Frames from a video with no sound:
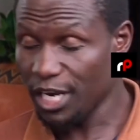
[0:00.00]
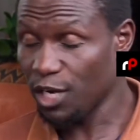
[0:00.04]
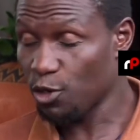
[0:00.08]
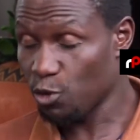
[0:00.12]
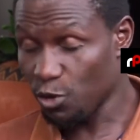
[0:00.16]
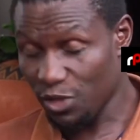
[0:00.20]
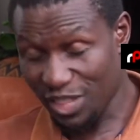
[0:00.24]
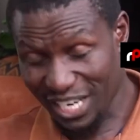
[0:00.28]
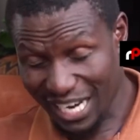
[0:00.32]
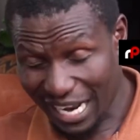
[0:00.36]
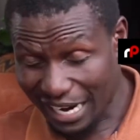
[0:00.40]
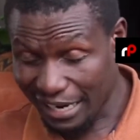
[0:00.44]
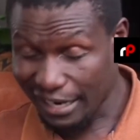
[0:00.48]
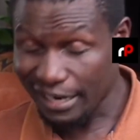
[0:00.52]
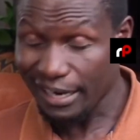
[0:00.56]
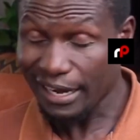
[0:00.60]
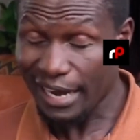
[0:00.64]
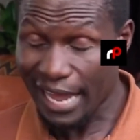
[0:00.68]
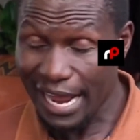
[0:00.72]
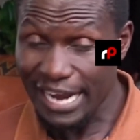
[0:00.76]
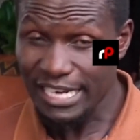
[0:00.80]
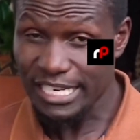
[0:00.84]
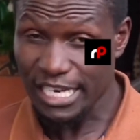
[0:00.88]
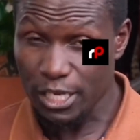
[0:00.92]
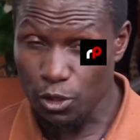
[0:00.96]
to
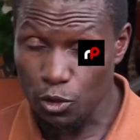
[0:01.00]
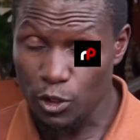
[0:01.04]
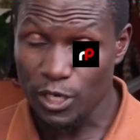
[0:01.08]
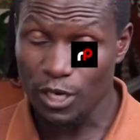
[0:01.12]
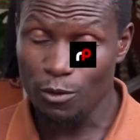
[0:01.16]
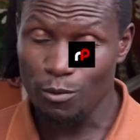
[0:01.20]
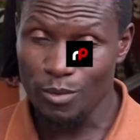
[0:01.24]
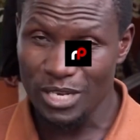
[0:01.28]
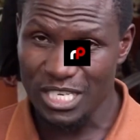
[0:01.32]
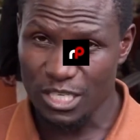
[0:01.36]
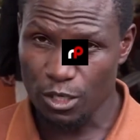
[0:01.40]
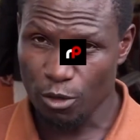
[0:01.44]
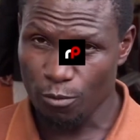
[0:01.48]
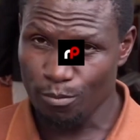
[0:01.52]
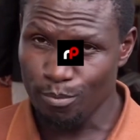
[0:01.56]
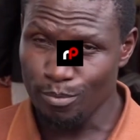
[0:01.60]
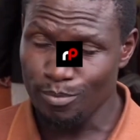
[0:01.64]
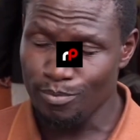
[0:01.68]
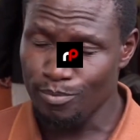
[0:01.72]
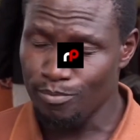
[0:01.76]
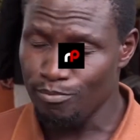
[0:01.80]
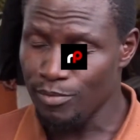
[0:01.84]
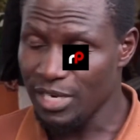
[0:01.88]
380 newton meters of,